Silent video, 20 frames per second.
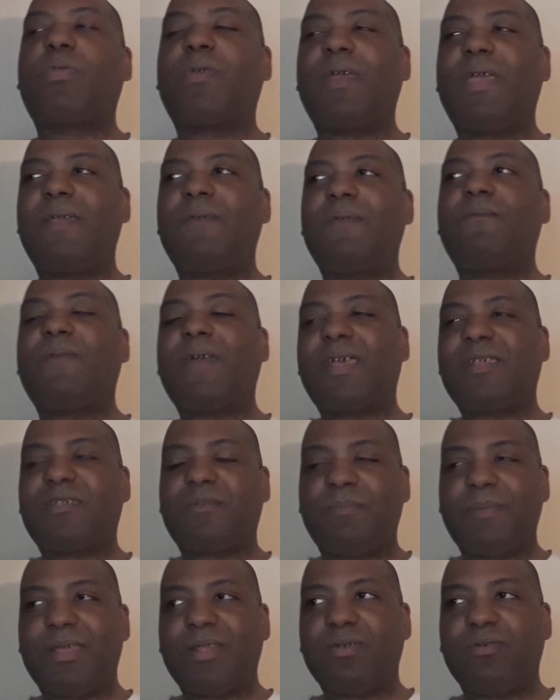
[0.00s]

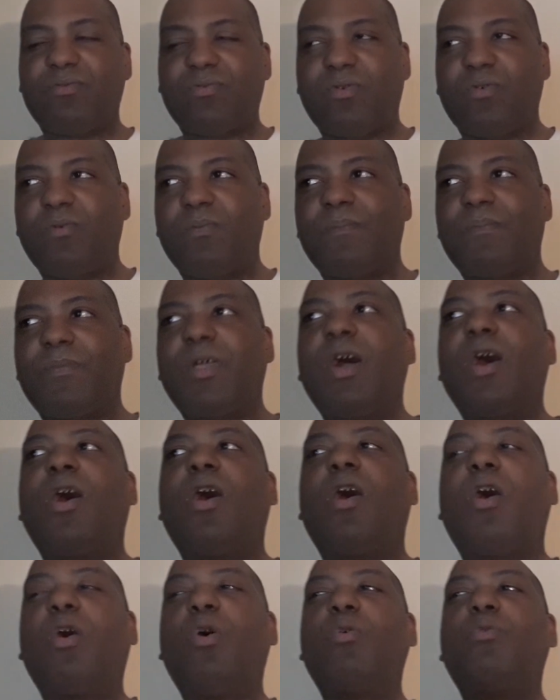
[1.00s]
Investment Group
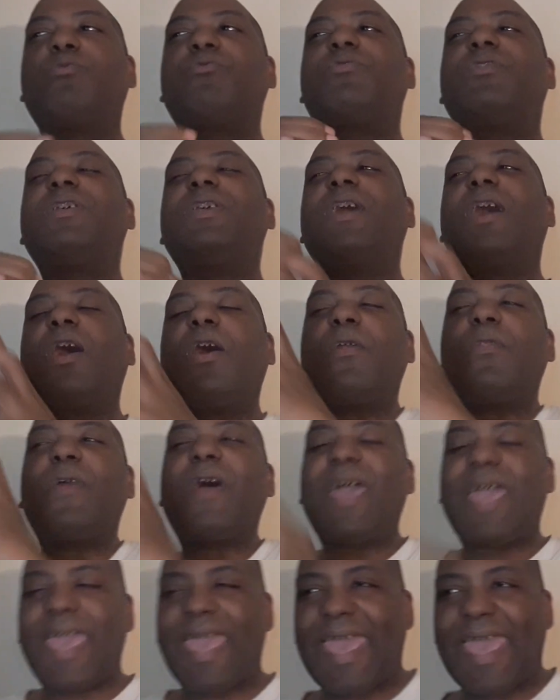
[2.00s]
owns the
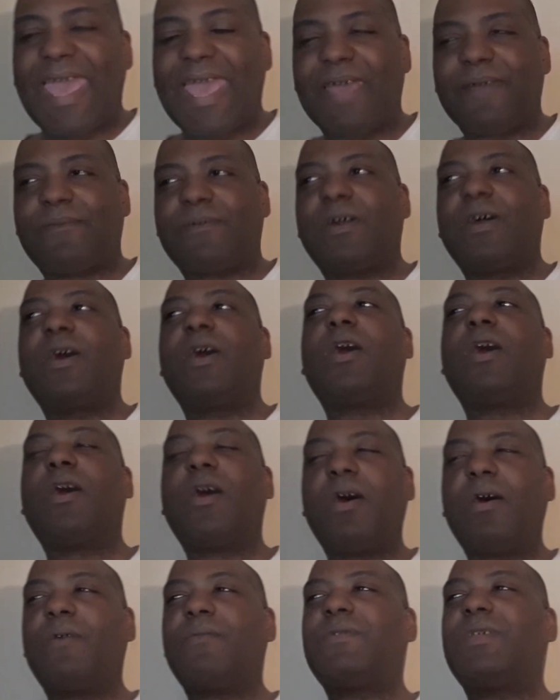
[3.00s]
other half
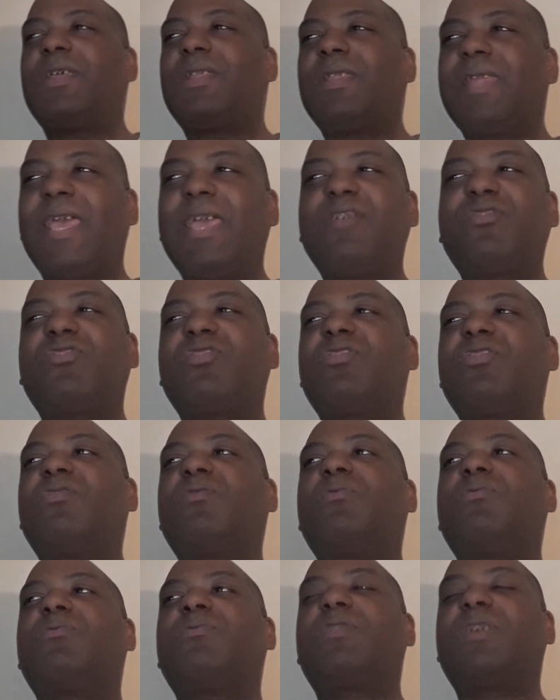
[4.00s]
of the
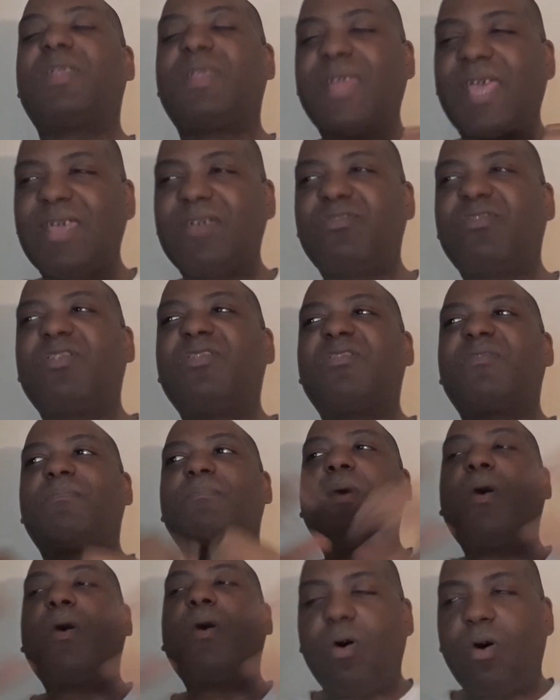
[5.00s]
nation's
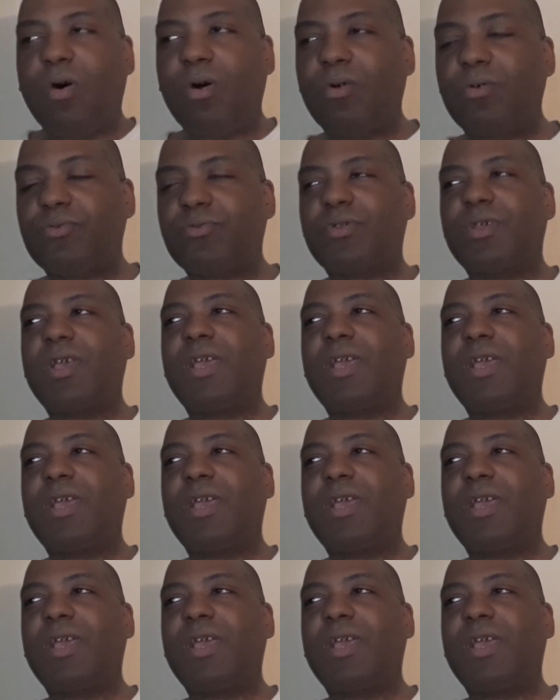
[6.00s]
malls